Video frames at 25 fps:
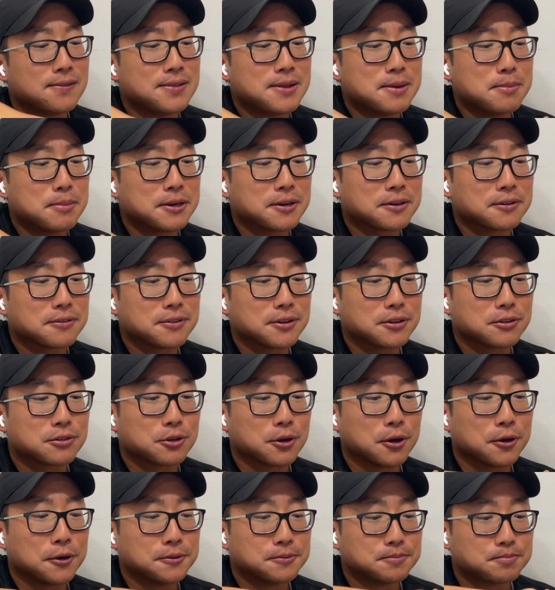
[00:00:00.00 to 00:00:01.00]
the middle of your
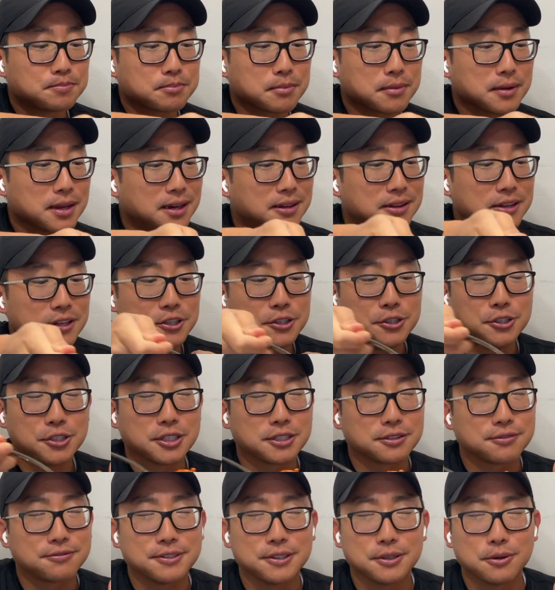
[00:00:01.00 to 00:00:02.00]
throat and then you
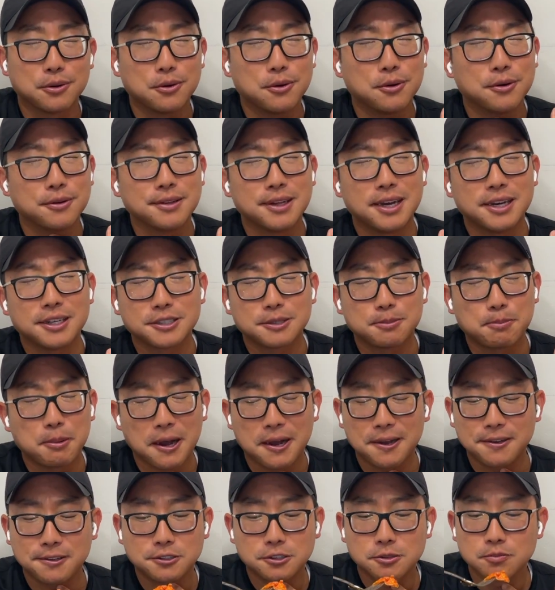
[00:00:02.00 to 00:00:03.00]
just feel all that
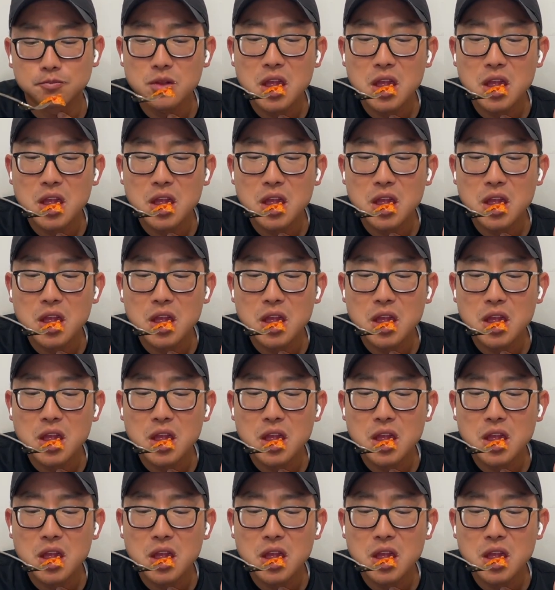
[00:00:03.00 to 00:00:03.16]
spice?